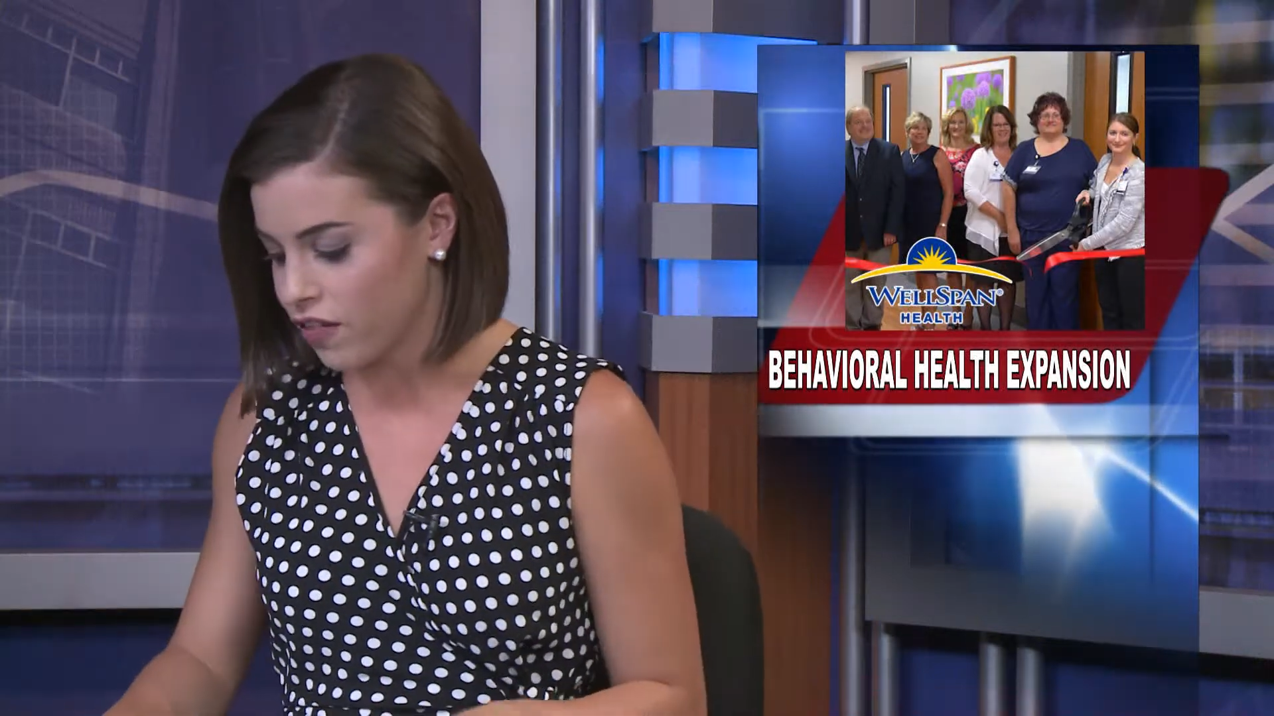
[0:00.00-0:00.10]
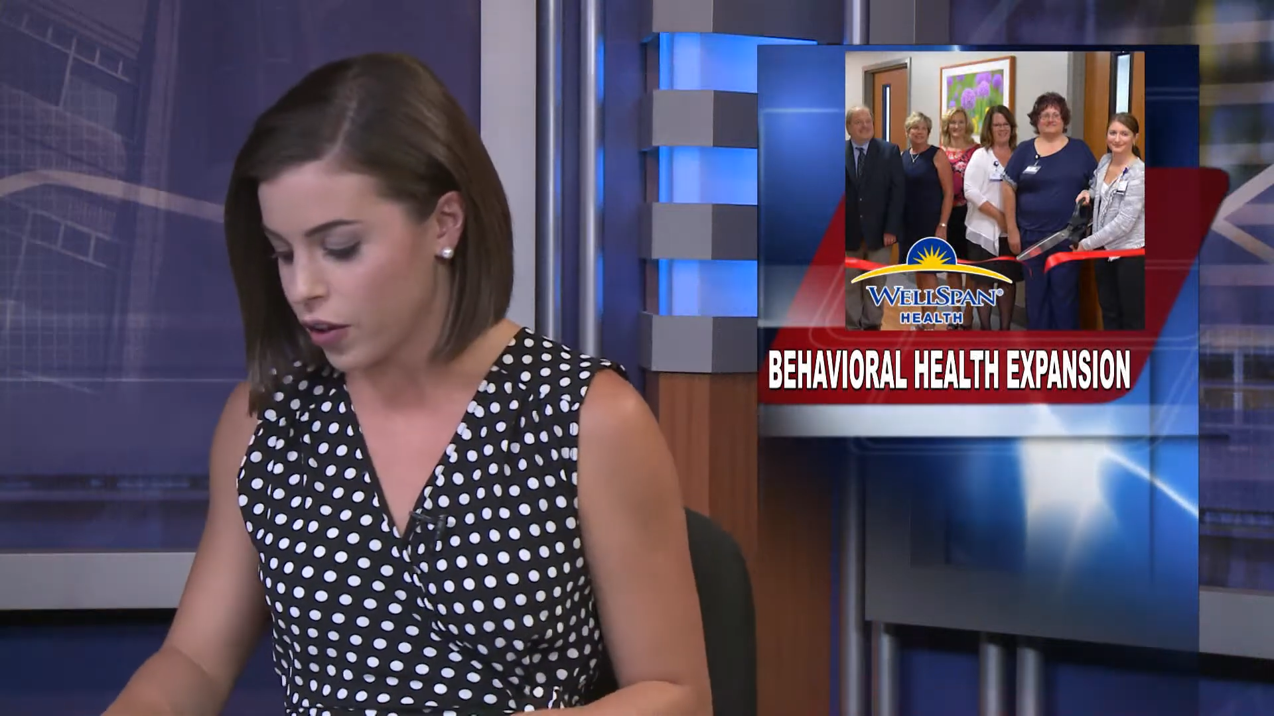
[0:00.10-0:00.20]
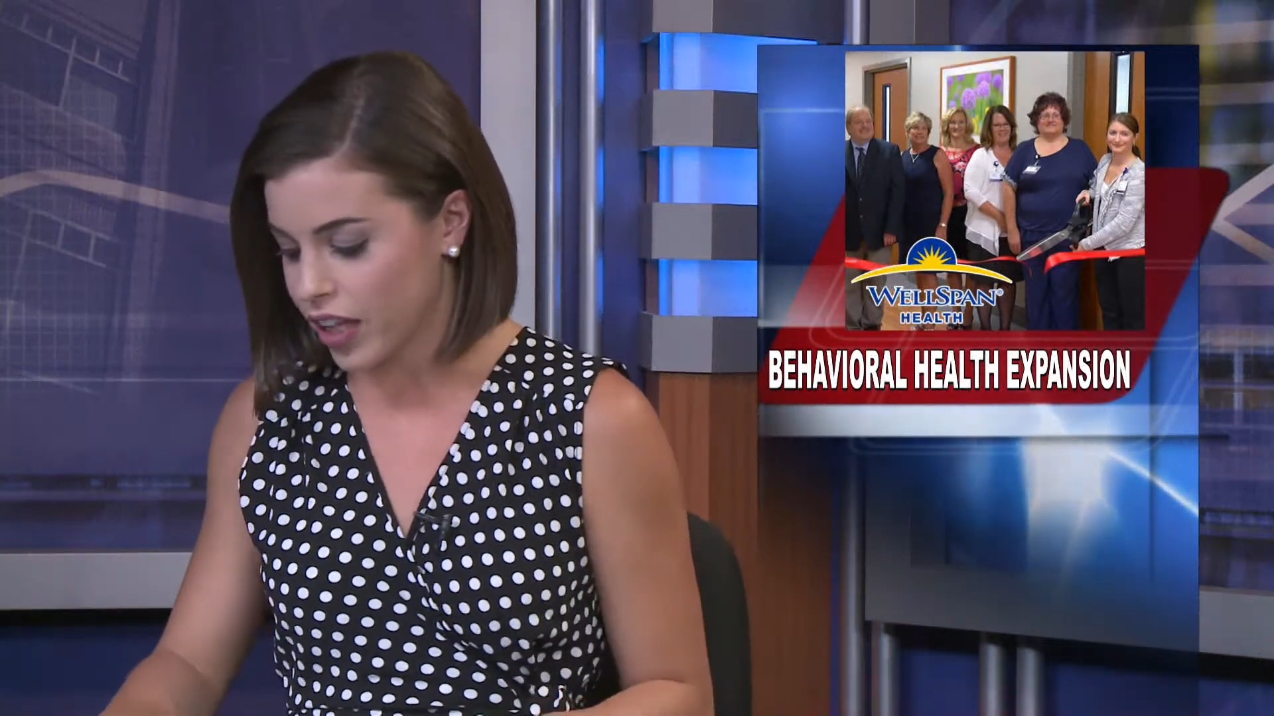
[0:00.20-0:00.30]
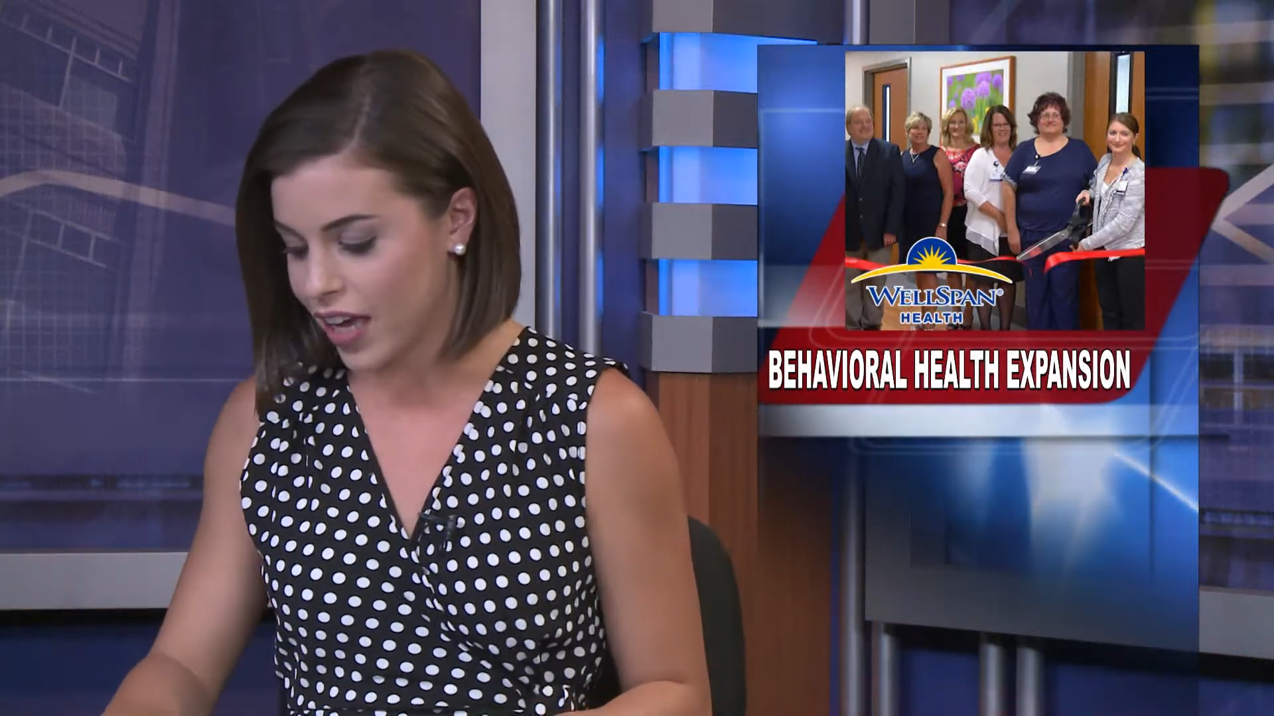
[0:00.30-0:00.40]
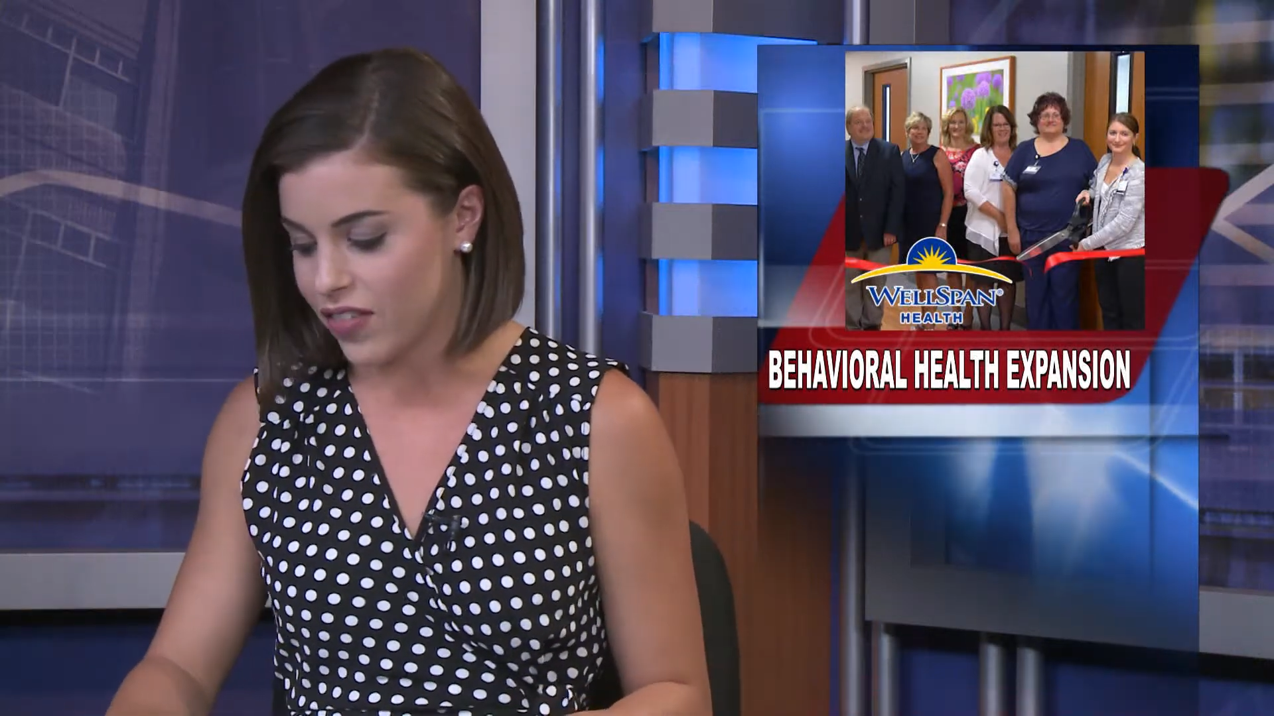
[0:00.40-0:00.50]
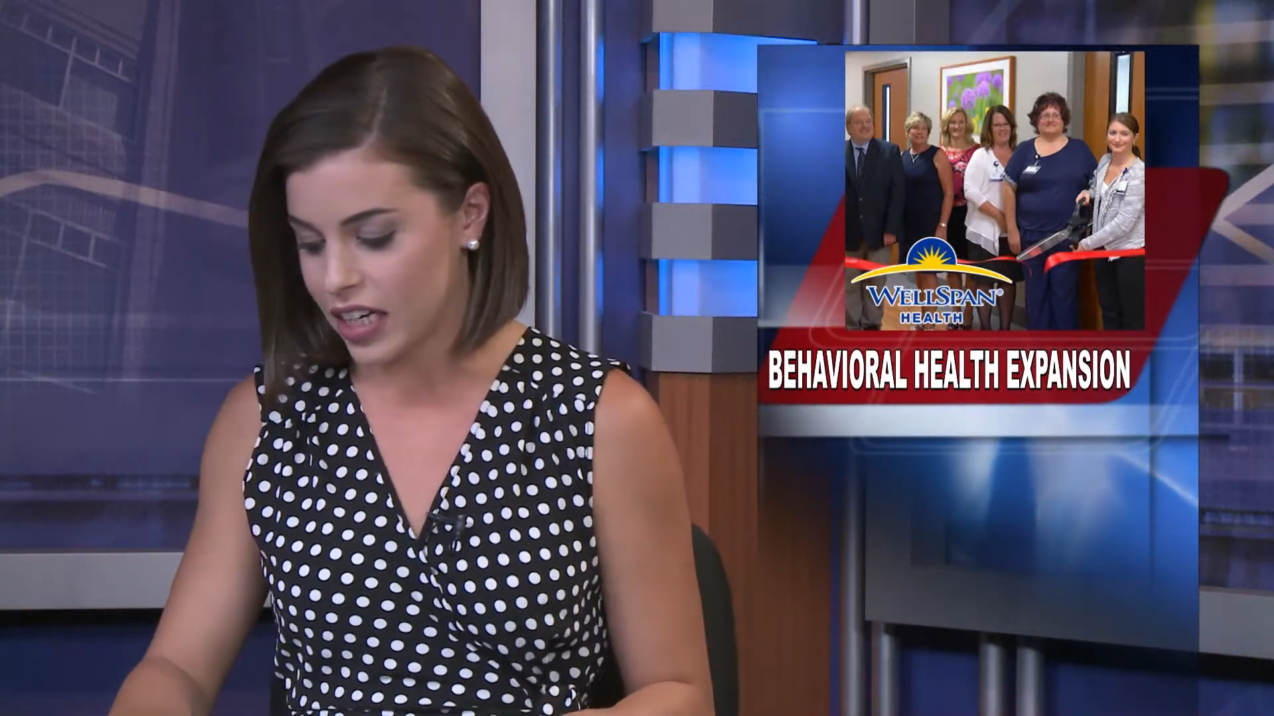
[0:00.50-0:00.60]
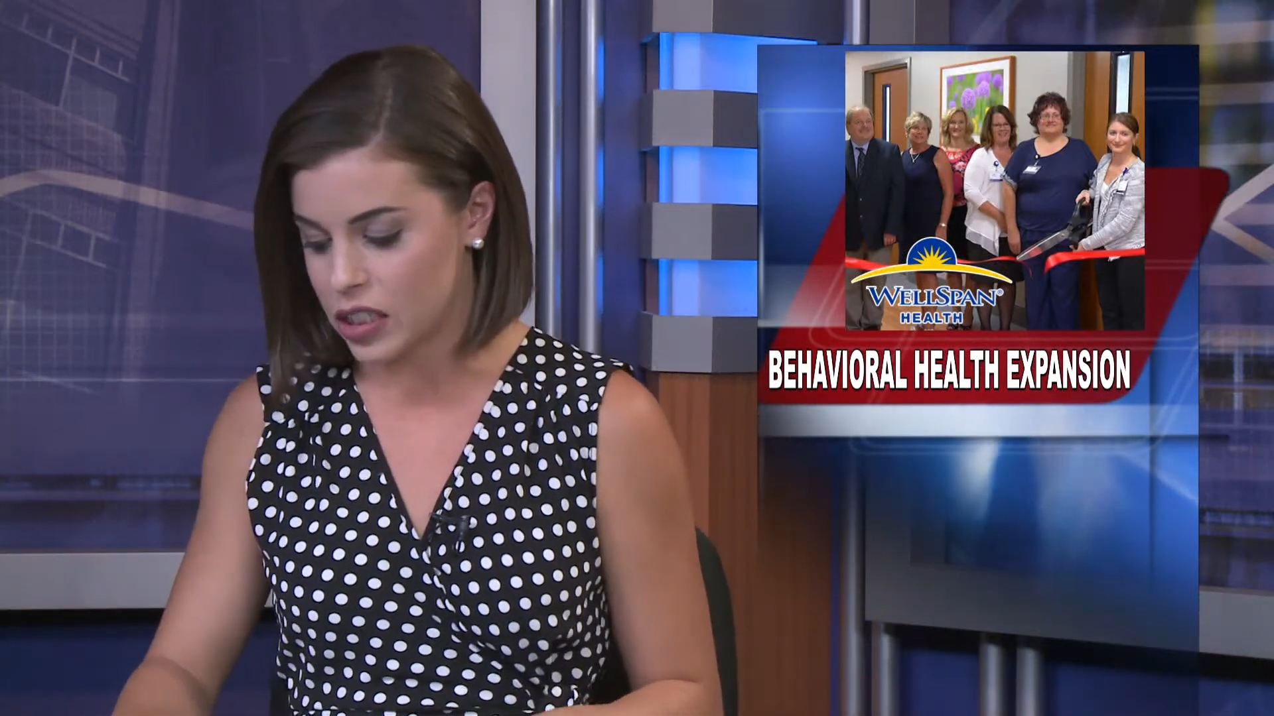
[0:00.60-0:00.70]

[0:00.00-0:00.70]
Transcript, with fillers: Philhaven